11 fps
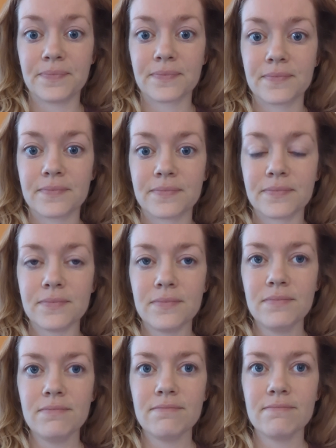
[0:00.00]

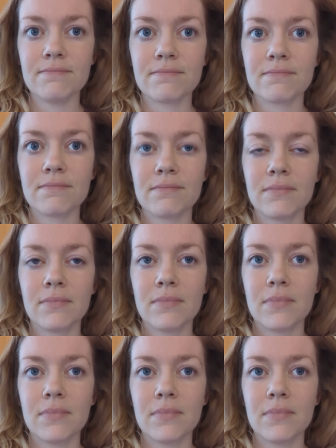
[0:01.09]
(silence)